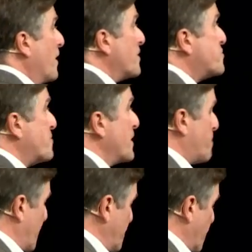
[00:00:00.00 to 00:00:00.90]
in our
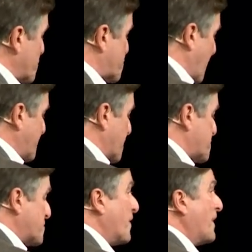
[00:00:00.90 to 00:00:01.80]
strength, but in your strength
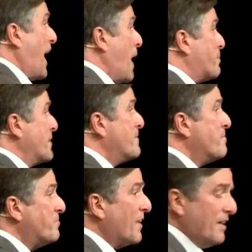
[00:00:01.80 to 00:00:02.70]
this is going to happen.
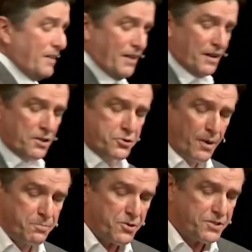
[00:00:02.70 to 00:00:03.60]
And the
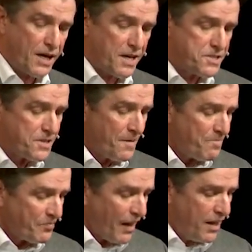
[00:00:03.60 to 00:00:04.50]
scripture says,
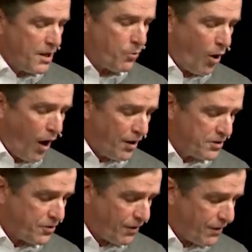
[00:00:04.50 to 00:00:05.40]
and they were all
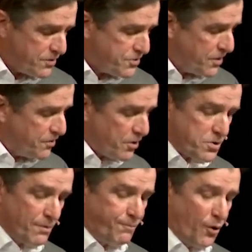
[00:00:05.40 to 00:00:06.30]
encouraged and took
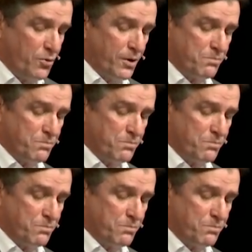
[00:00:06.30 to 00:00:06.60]
some food